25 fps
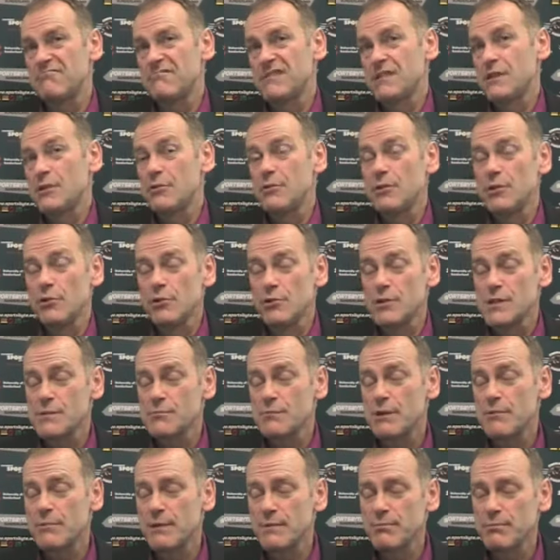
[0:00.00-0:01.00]
who knows,
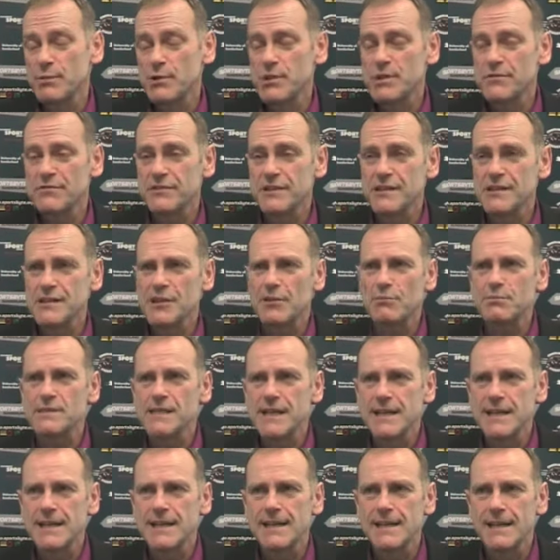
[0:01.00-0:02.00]
maybe push for the top
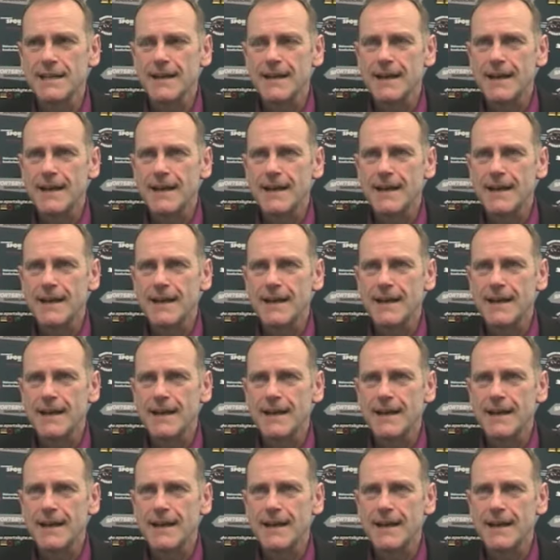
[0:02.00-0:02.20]
10.